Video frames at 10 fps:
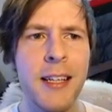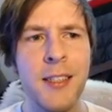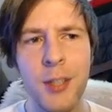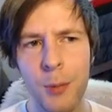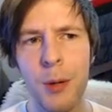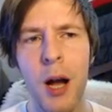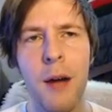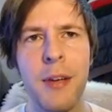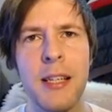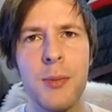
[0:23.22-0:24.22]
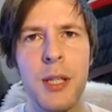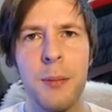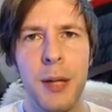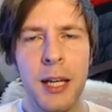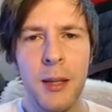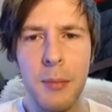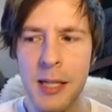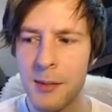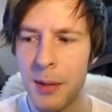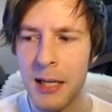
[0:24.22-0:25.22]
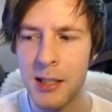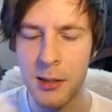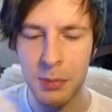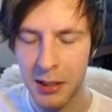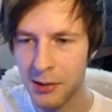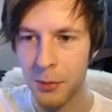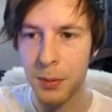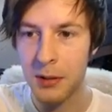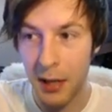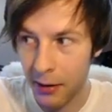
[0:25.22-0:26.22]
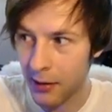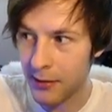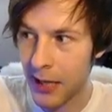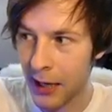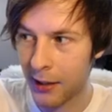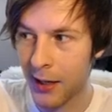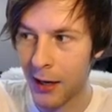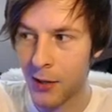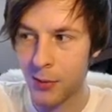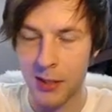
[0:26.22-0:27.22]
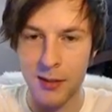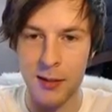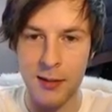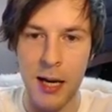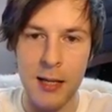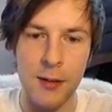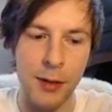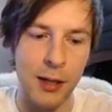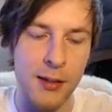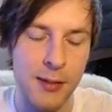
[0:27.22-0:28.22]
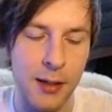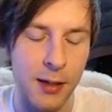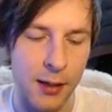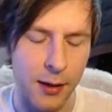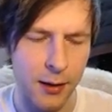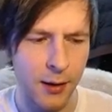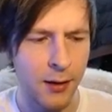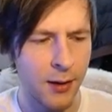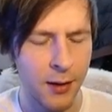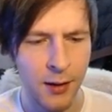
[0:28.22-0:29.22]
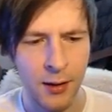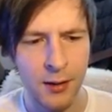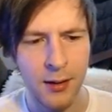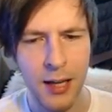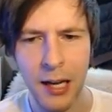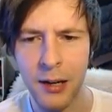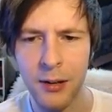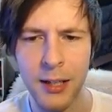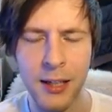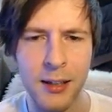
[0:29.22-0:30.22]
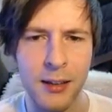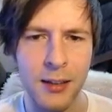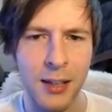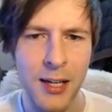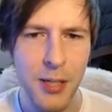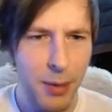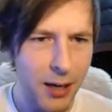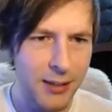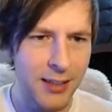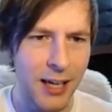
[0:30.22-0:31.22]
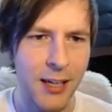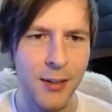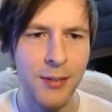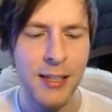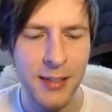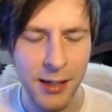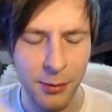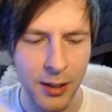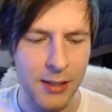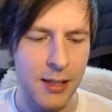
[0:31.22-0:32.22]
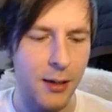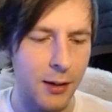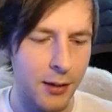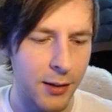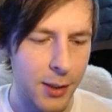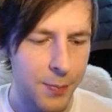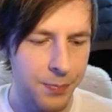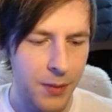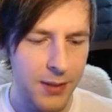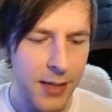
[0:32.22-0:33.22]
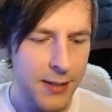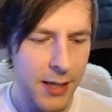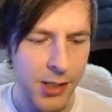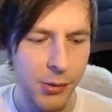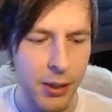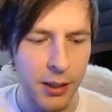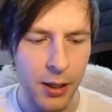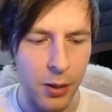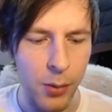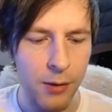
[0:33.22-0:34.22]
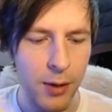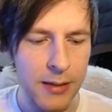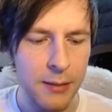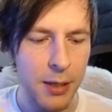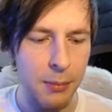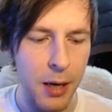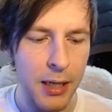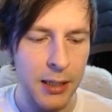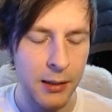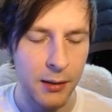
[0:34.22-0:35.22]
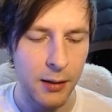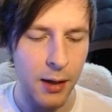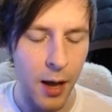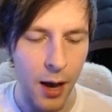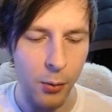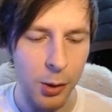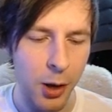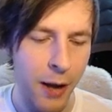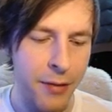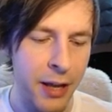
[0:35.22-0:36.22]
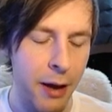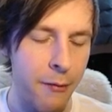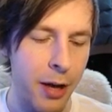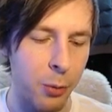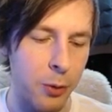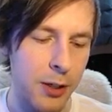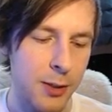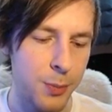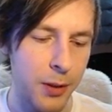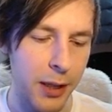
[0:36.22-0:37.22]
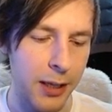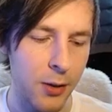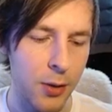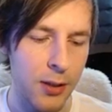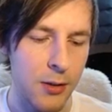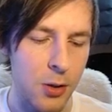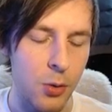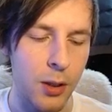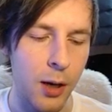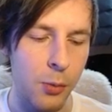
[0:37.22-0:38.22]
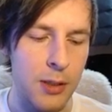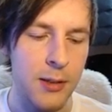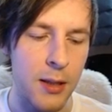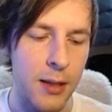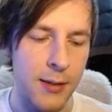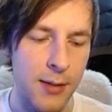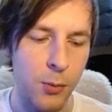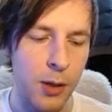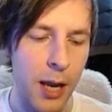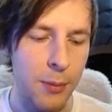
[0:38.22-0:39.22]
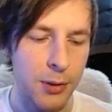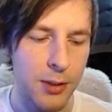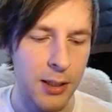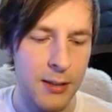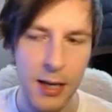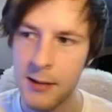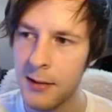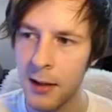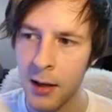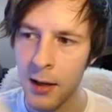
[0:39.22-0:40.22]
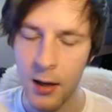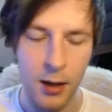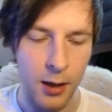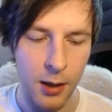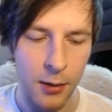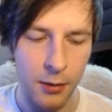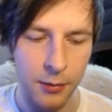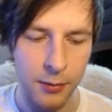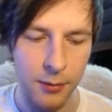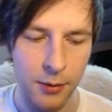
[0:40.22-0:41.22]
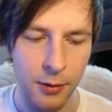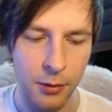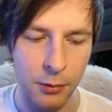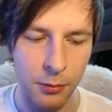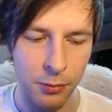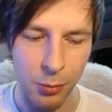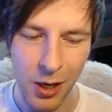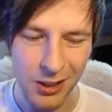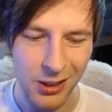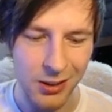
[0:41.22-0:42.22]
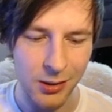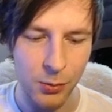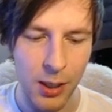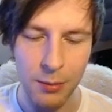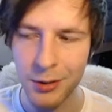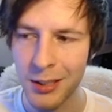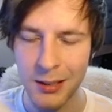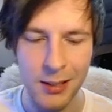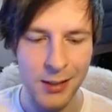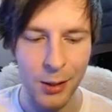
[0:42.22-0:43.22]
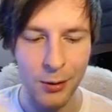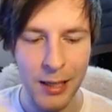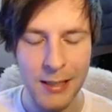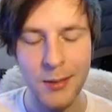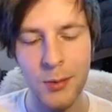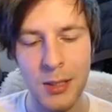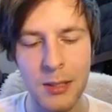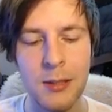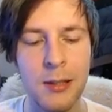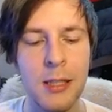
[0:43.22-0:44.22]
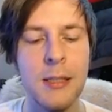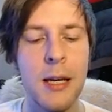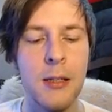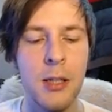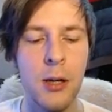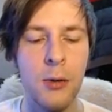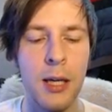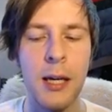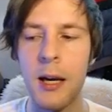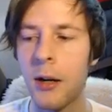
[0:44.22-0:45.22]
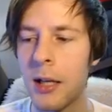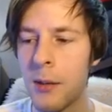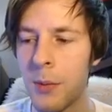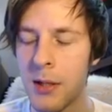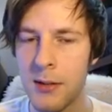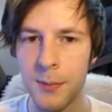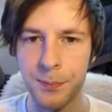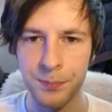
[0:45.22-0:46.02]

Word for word: It's super obvious when you play in the meat space just because you put down a stack of cards, which is the size of like a... Uh, I don't know, like a lunchbox kind of. It's like really tall. This hand's actually really good. We have ways to make money. Uh, we don't have any I've had worse, but like you can do a lot worse than this, and we're able to contest uh, rushes, and we're able to contest code gates, which is actually okay. I'm gonna keep this.